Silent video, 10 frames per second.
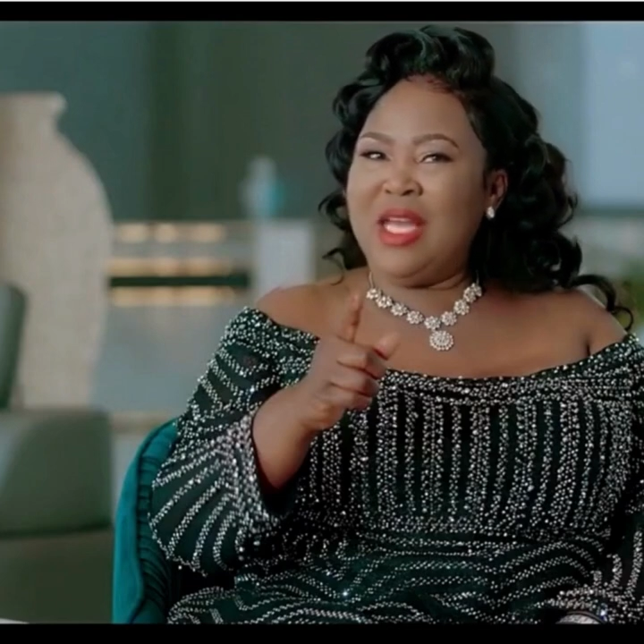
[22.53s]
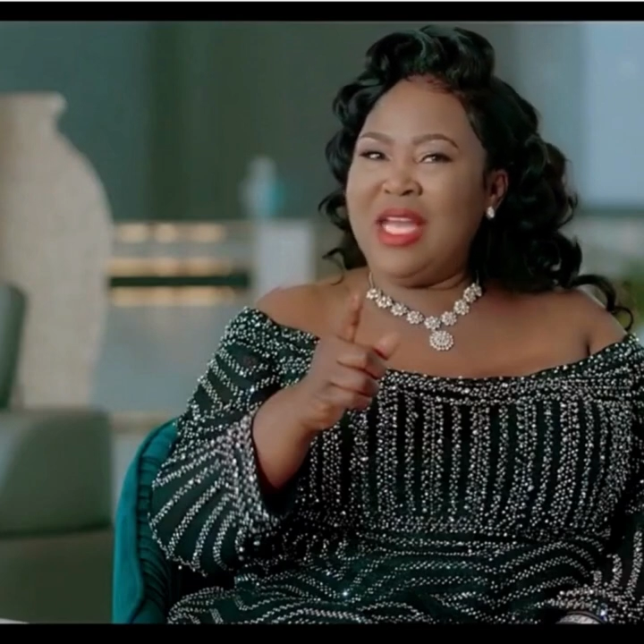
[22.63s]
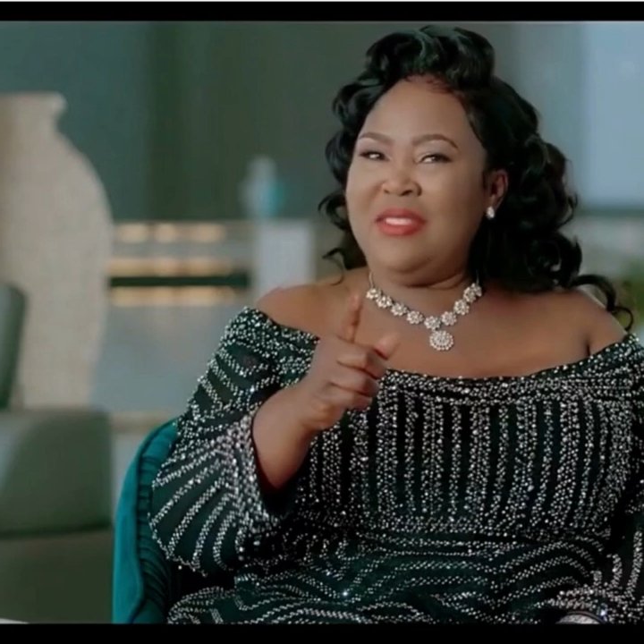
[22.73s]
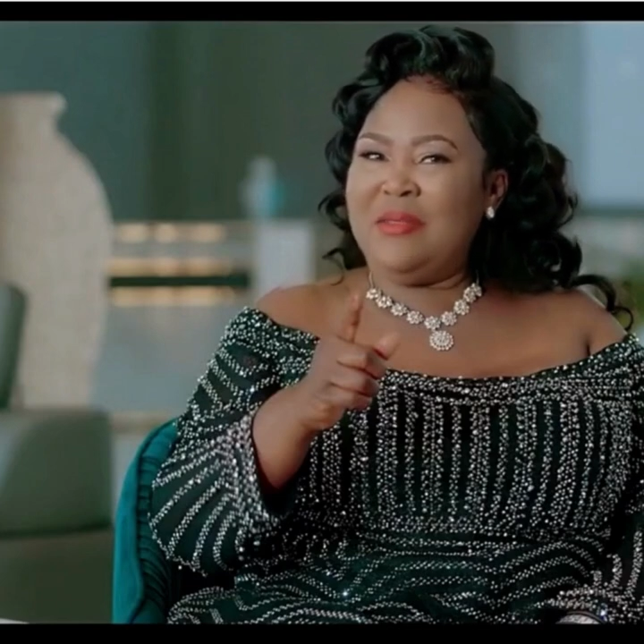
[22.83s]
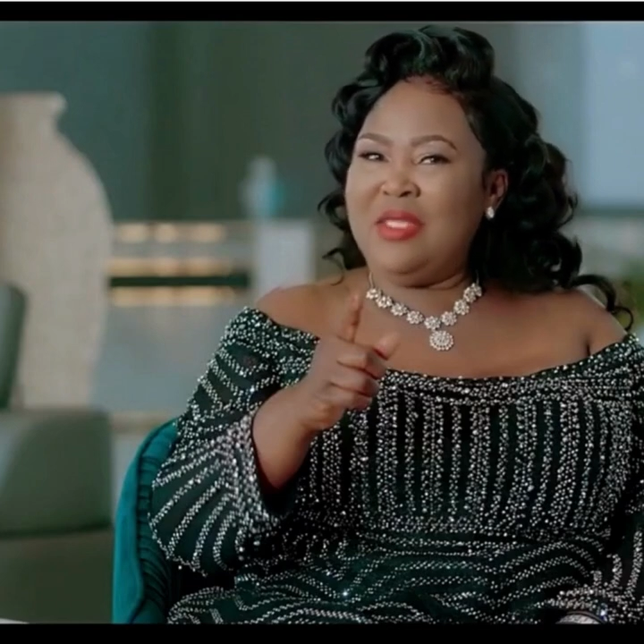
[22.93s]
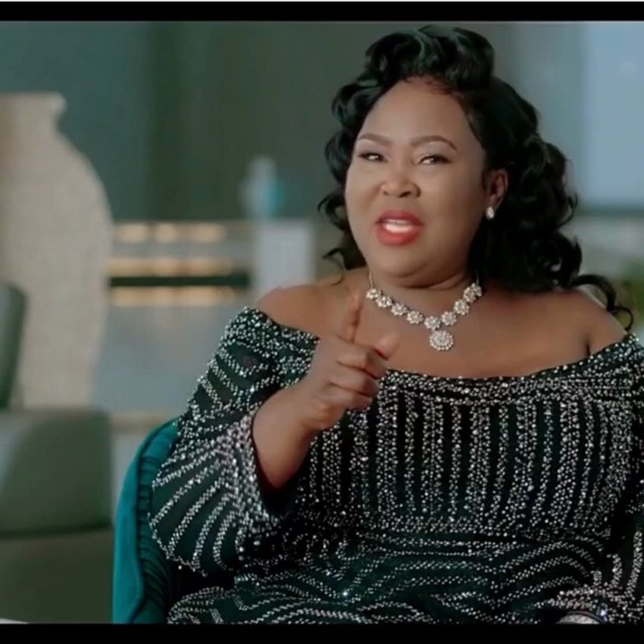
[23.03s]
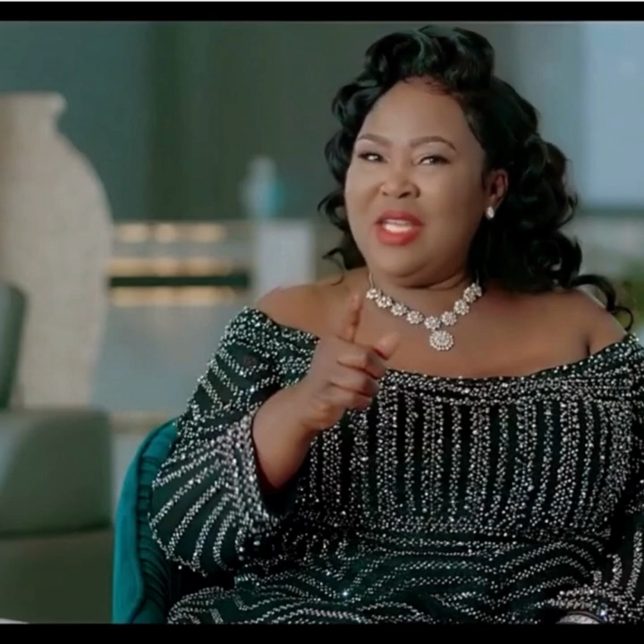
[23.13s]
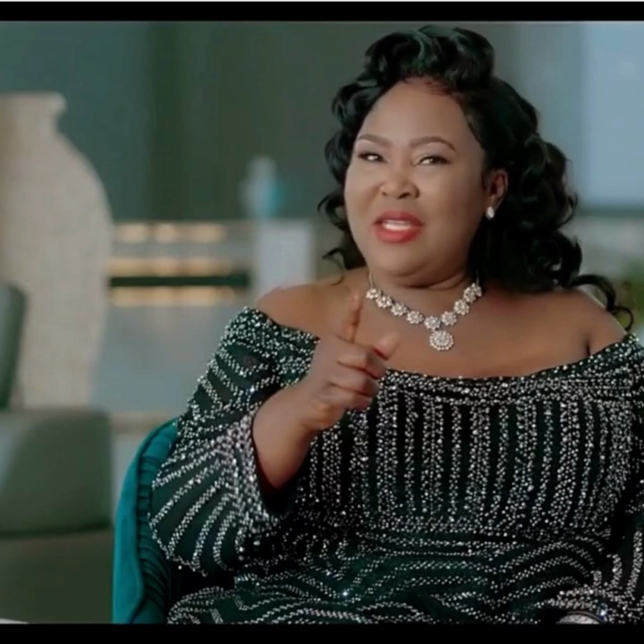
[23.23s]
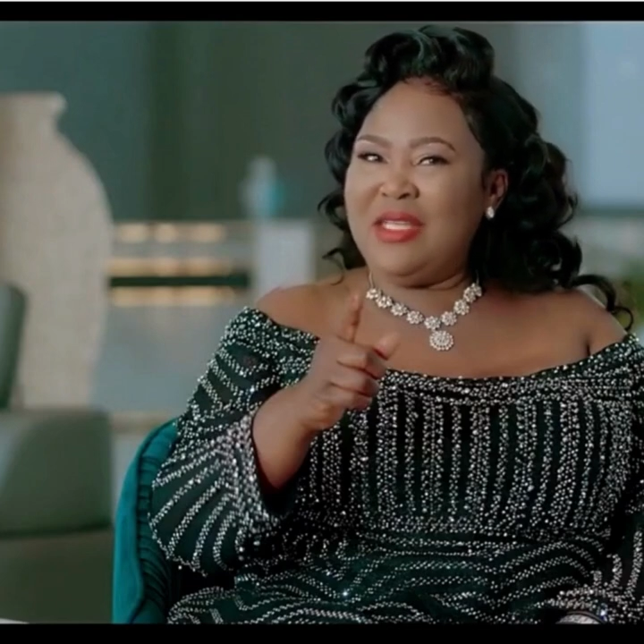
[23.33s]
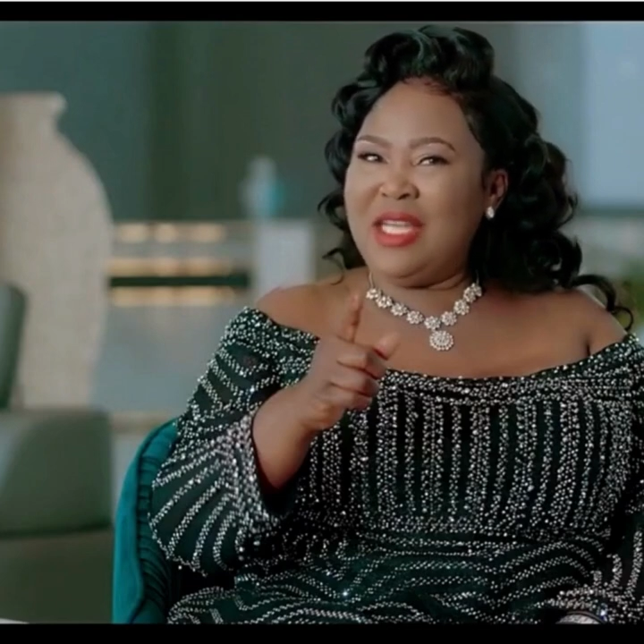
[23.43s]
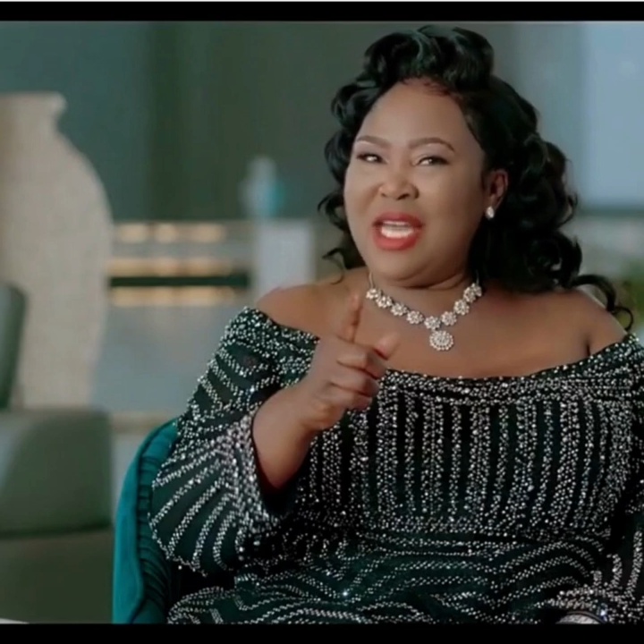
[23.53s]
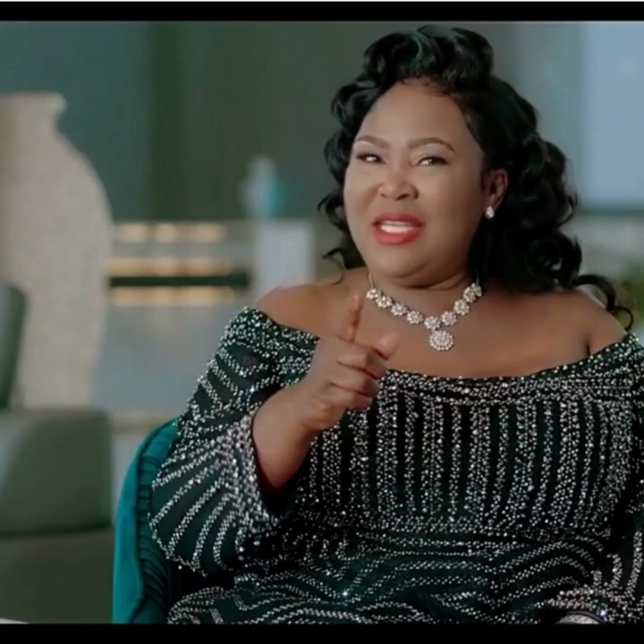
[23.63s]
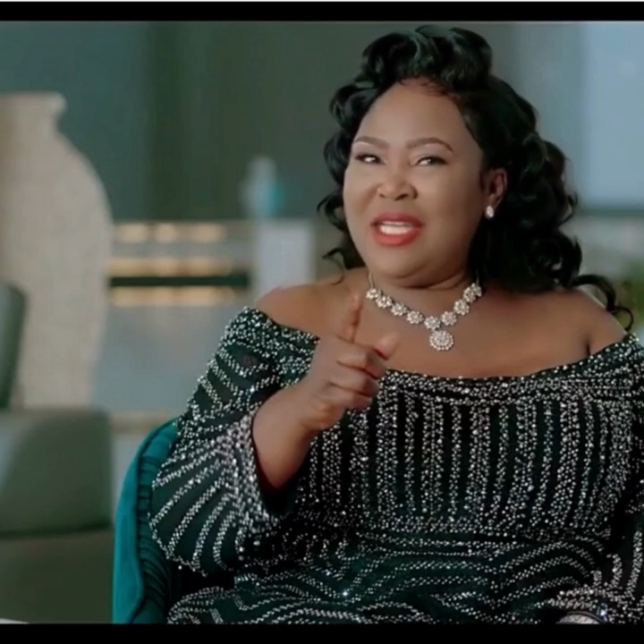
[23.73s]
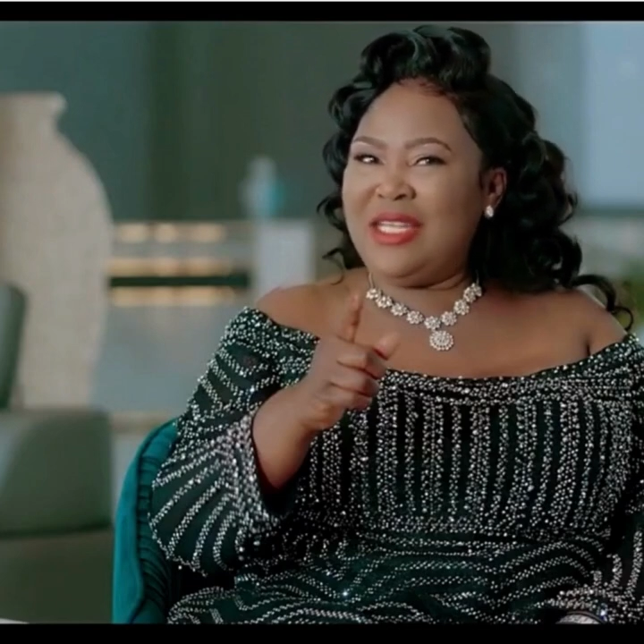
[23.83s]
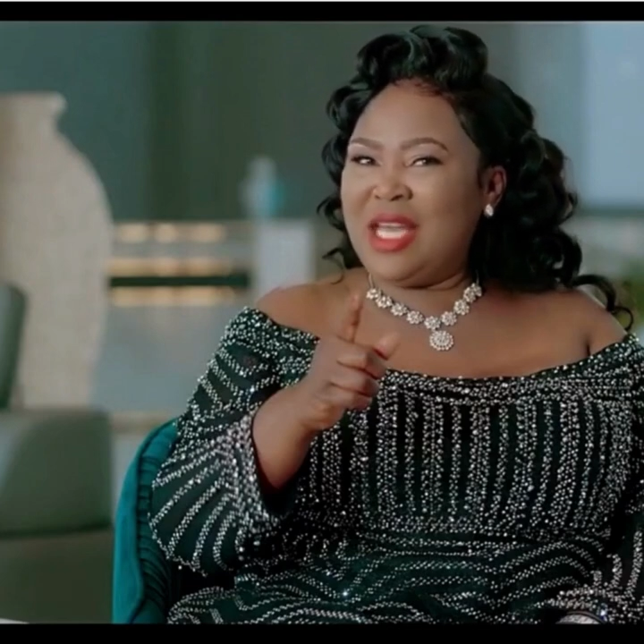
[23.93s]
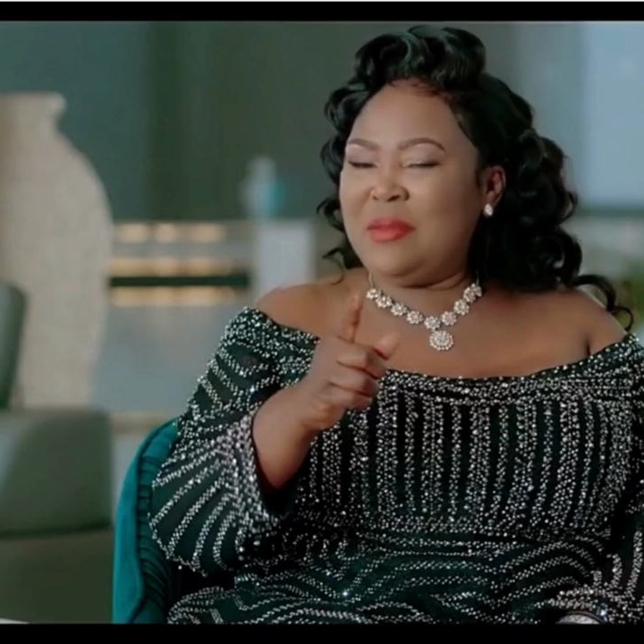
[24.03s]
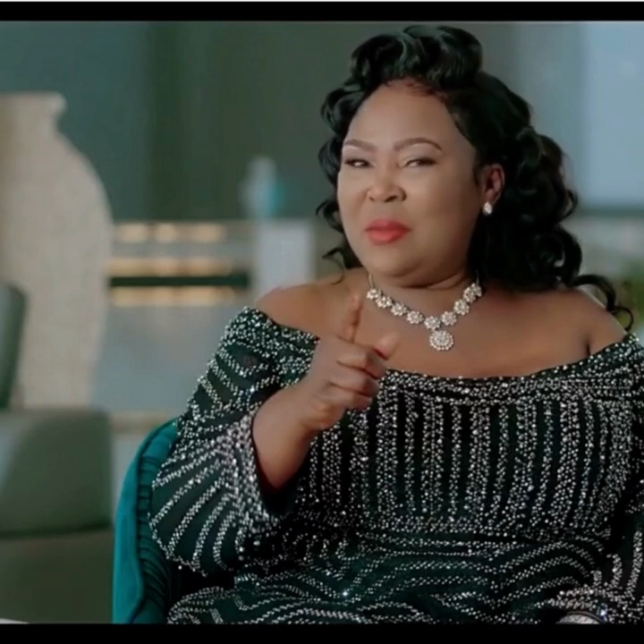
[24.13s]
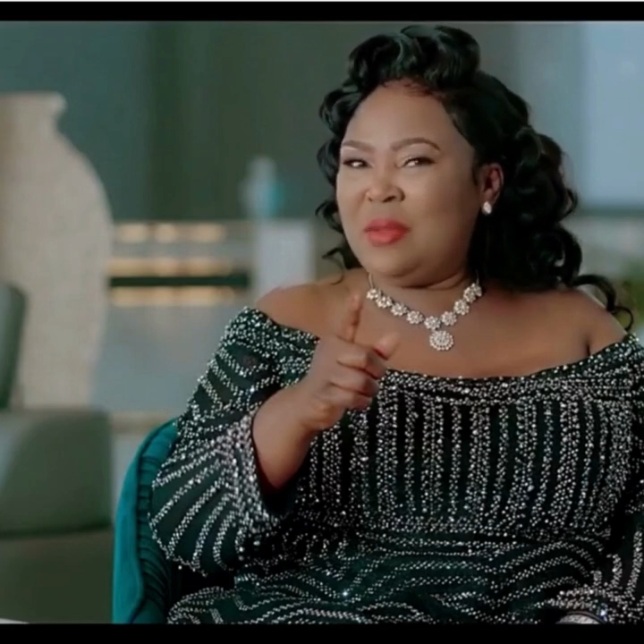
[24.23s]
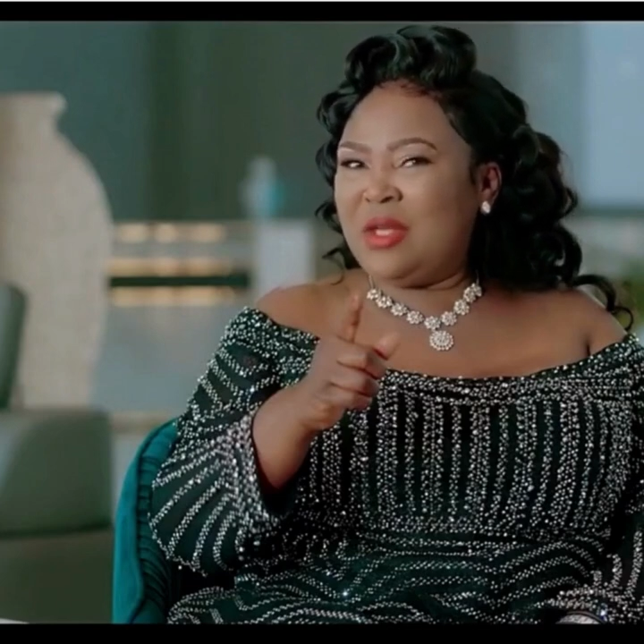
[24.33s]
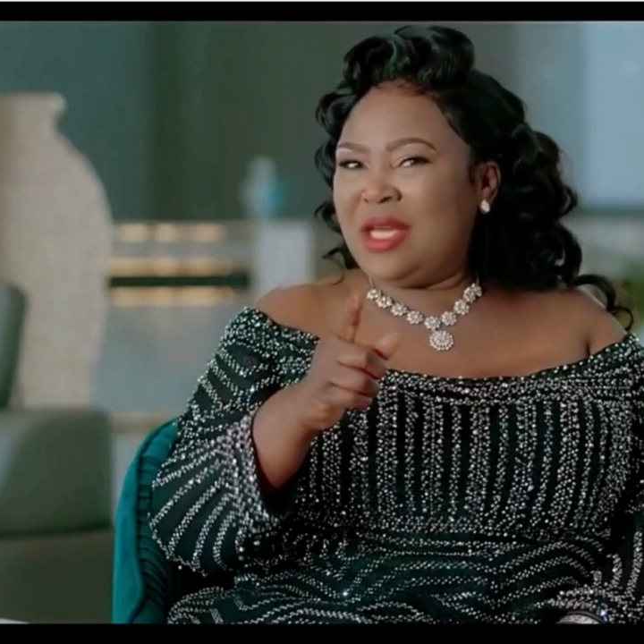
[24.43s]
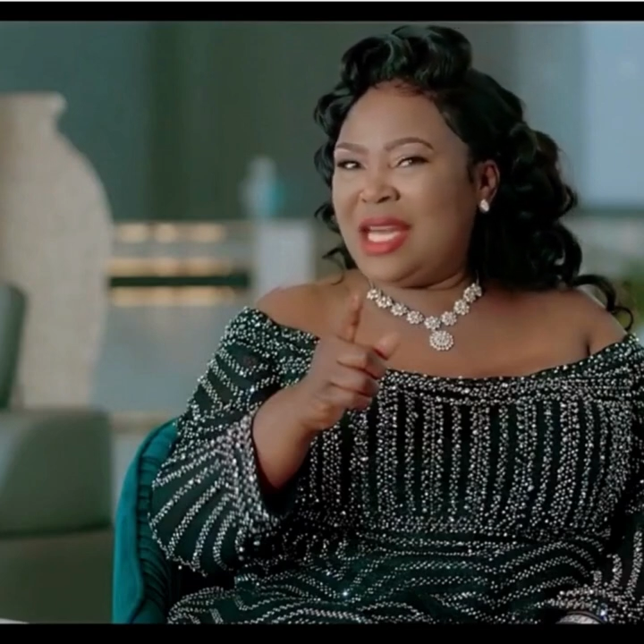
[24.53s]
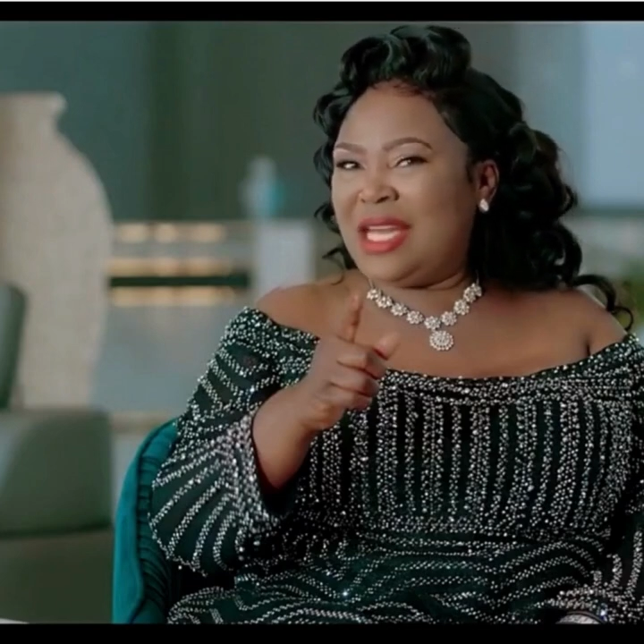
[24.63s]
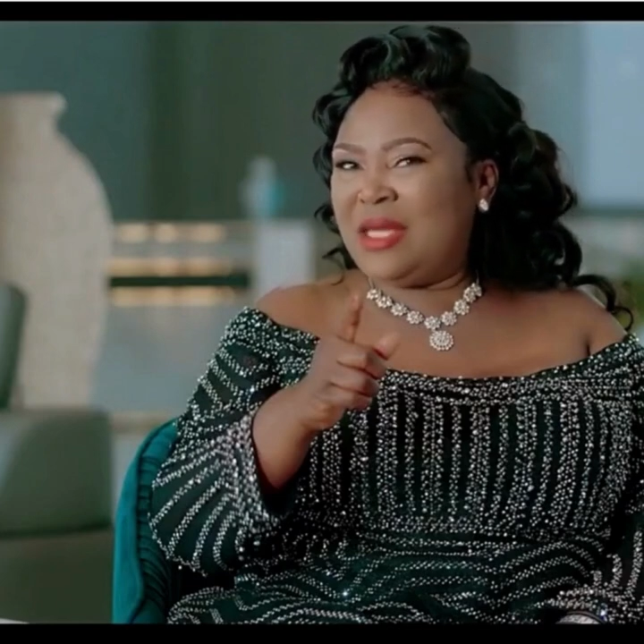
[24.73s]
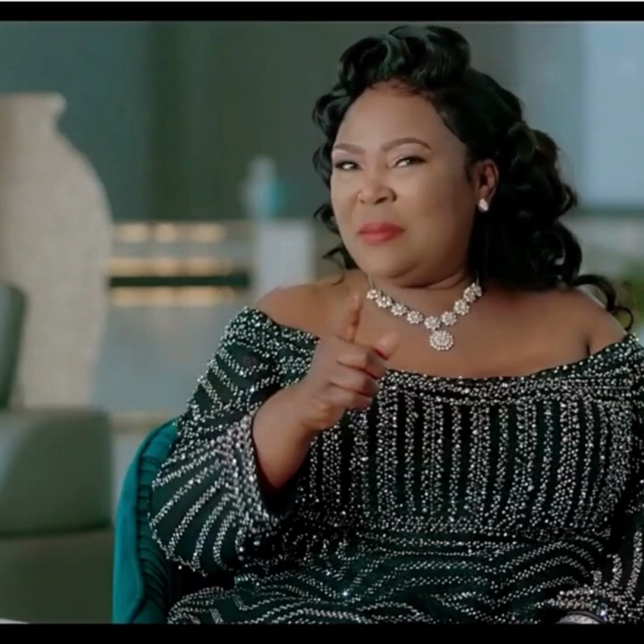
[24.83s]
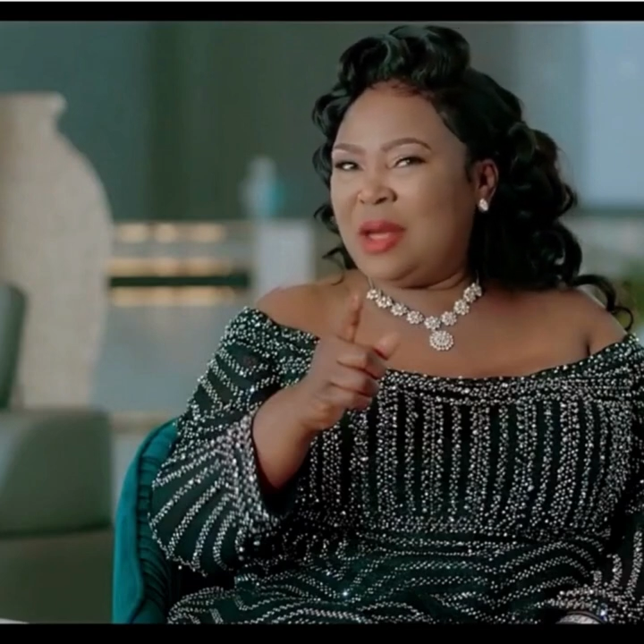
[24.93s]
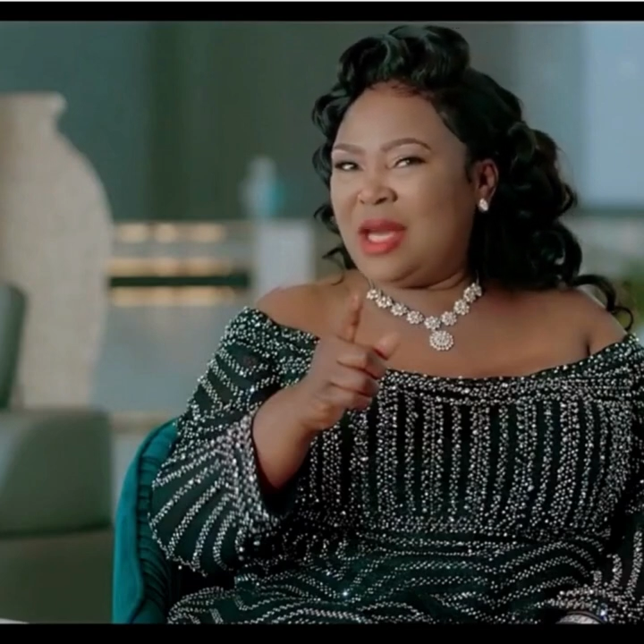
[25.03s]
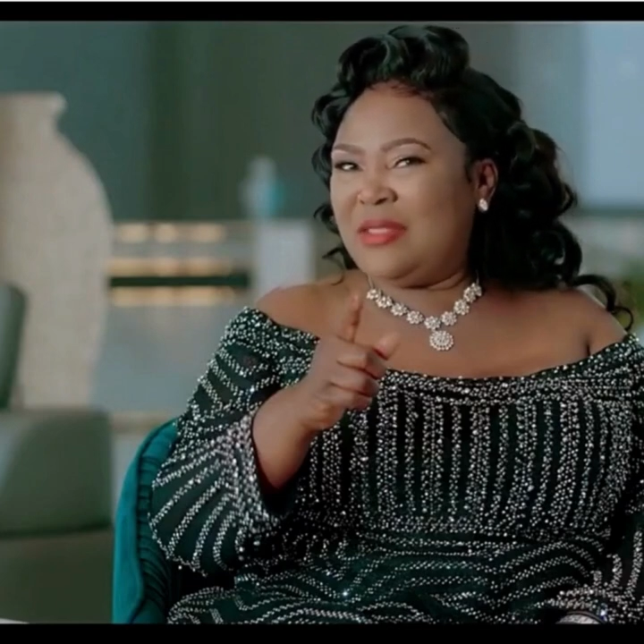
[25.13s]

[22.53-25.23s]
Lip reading: As a psychic, I can help you gain a deeper